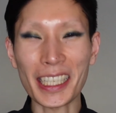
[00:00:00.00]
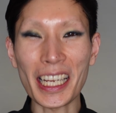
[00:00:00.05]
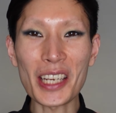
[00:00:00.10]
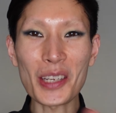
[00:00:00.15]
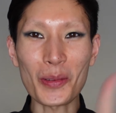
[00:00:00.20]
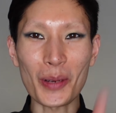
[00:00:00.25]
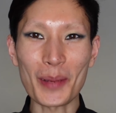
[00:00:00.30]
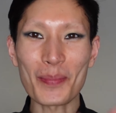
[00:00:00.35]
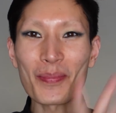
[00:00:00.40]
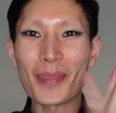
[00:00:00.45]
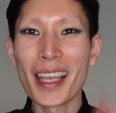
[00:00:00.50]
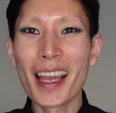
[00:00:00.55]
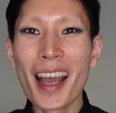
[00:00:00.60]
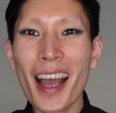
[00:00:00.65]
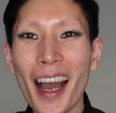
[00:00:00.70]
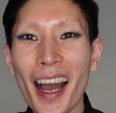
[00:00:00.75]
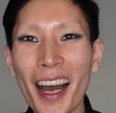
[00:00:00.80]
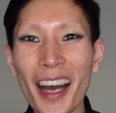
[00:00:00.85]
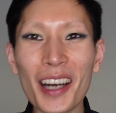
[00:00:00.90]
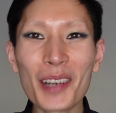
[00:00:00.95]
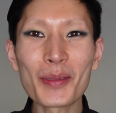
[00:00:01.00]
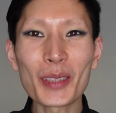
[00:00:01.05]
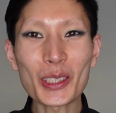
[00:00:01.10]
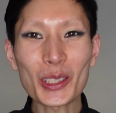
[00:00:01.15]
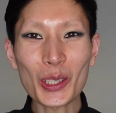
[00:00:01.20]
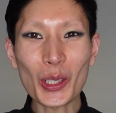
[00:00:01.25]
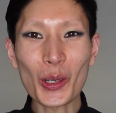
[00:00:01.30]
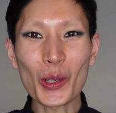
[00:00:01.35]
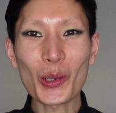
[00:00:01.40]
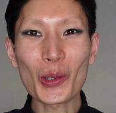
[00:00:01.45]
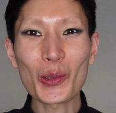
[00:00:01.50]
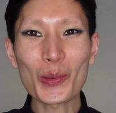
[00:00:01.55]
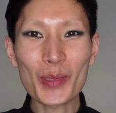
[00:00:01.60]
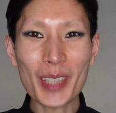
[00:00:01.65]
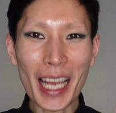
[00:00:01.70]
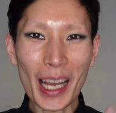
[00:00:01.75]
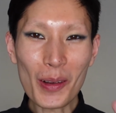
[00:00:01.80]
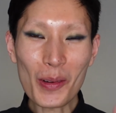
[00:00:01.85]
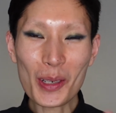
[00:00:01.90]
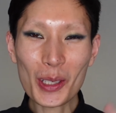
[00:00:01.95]
Anyway, so
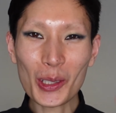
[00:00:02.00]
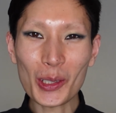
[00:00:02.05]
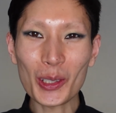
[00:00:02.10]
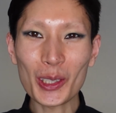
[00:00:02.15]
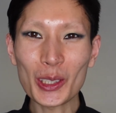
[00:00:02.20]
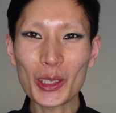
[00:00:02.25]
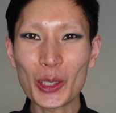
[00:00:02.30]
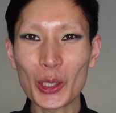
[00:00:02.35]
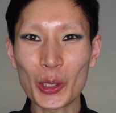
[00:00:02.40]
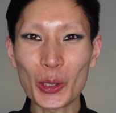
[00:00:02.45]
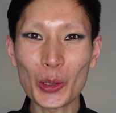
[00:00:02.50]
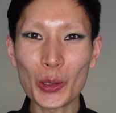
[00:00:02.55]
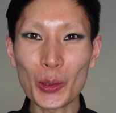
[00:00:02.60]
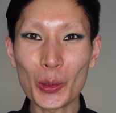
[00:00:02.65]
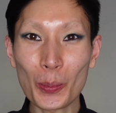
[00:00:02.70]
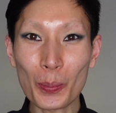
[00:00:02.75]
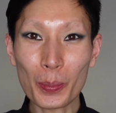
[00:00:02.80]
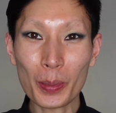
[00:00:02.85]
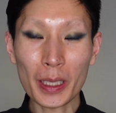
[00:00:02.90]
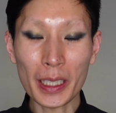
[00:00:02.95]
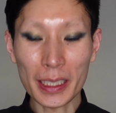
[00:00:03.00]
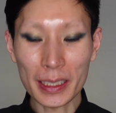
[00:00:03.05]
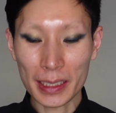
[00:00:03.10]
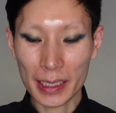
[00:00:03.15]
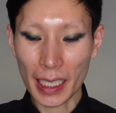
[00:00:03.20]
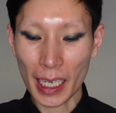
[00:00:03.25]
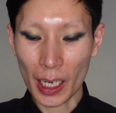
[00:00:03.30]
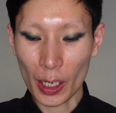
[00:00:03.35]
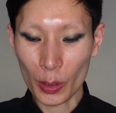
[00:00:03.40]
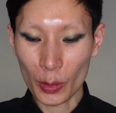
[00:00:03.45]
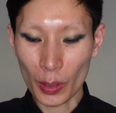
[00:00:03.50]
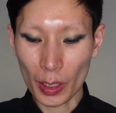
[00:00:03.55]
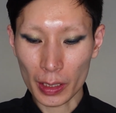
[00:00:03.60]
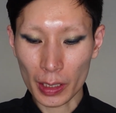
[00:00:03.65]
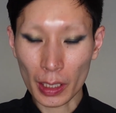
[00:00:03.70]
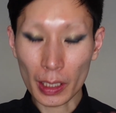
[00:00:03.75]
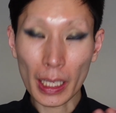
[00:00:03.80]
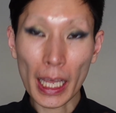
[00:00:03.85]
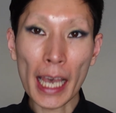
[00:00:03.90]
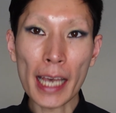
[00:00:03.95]
now we're going to place down
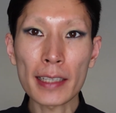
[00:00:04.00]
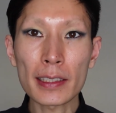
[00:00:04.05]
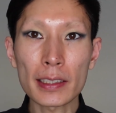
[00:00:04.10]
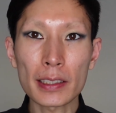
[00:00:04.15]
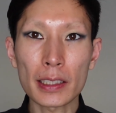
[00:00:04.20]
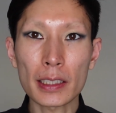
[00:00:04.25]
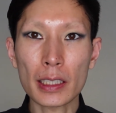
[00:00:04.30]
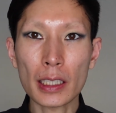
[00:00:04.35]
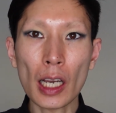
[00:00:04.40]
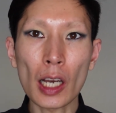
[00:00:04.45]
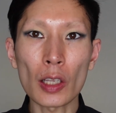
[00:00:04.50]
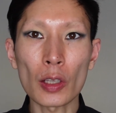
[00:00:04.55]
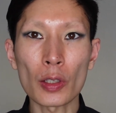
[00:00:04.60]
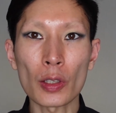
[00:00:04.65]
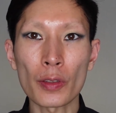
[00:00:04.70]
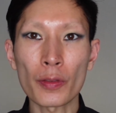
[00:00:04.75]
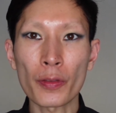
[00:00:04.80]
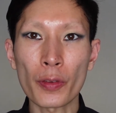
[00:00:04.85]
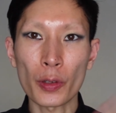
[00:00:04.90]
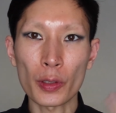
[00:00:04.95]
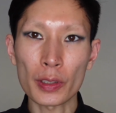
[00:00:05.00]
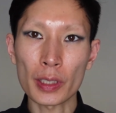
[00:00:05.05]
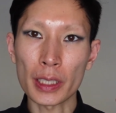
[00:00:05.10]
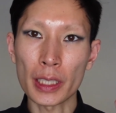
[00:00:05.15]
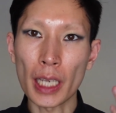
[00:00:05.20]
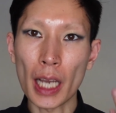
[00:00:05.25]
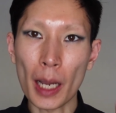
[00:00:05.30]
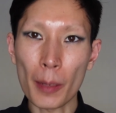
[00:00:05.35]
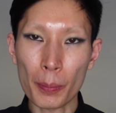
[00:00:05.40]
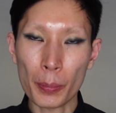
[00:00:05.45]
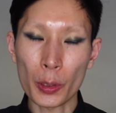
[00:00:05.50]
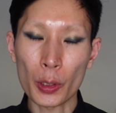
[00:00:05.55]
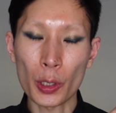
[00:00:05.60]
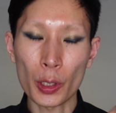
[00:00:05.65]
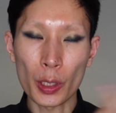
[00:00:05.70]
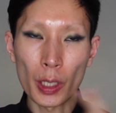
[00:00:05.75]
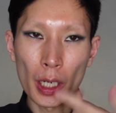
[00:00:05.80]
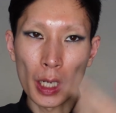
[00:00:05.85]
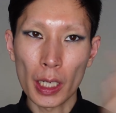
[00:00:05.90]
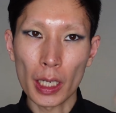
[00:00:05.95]
the last color for the
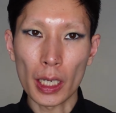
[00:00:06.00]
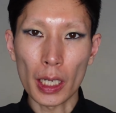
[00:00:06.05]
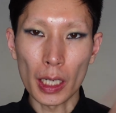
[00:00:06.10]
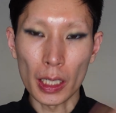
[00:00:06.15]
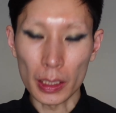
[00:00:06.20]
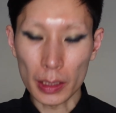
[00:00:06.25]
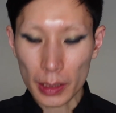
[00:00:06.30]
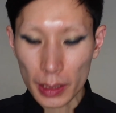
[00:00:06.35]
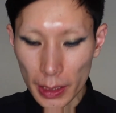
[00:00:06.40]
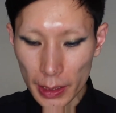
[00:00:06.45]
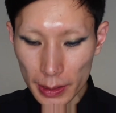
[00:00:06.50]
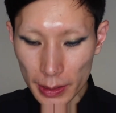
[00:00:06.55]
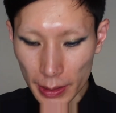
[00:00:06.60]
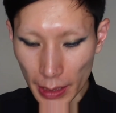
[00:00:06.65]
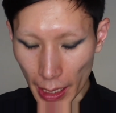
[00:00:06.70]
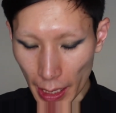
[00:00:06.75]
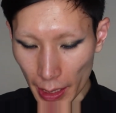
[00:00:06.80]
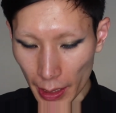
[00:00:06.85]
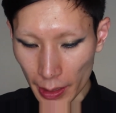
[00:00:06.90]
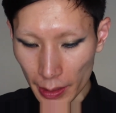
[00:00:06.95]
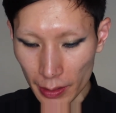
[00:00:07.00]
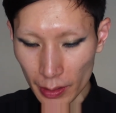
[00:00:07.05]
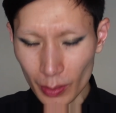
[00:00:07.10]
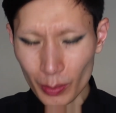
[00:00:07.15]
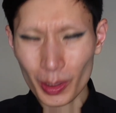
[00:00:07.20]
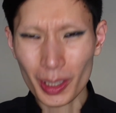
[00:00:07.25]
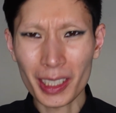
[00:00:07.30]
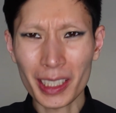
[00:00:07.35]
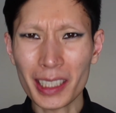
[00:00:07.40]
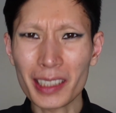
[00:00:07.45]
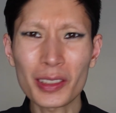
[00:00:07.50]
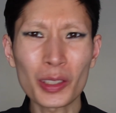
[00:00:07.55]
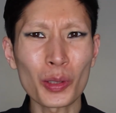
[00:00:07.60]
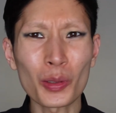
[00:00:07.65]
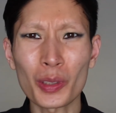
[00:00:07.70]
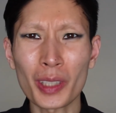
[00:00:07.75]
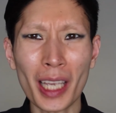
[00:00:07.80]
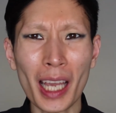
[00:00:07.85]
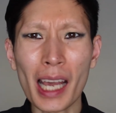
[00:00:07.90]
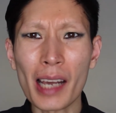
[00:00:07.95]
upper lids, and well, I guess you
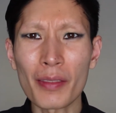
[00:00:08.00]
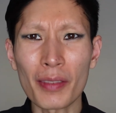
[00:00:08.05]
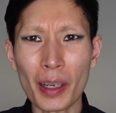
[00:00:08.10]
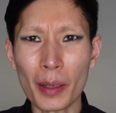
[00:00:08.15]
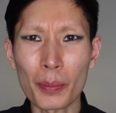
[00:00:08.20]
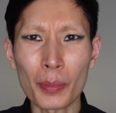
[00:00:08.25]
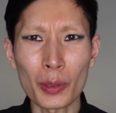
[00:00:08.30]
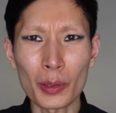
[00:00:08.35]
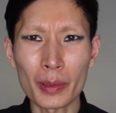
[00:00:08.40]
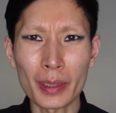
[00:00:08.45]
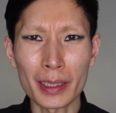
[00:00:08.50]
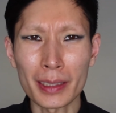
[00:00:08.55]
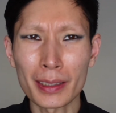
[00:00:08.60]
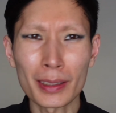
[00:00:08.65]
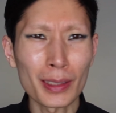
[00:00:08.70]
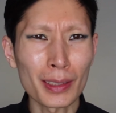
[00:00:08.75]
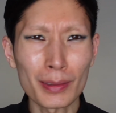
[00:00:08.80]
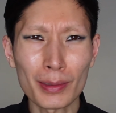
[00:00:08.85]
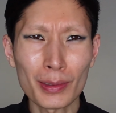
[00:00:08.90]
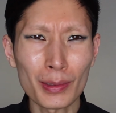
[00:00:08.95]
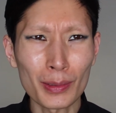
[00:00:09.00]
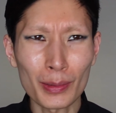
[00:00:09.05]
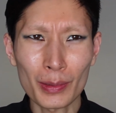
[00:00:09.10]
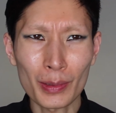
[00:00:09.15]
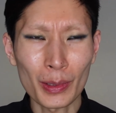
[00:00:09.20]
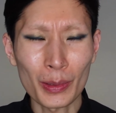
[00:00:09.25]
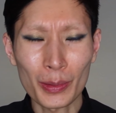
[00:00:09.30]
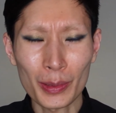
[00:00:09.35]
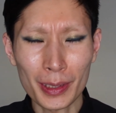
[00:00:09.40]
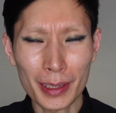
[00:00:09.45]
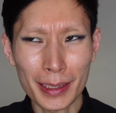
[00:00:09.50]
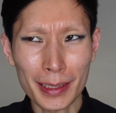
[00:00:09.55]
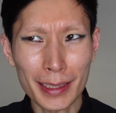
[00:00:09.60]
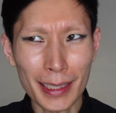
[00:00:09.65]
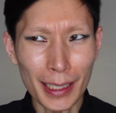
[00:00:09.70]
only have upper lids, there's no lower lids.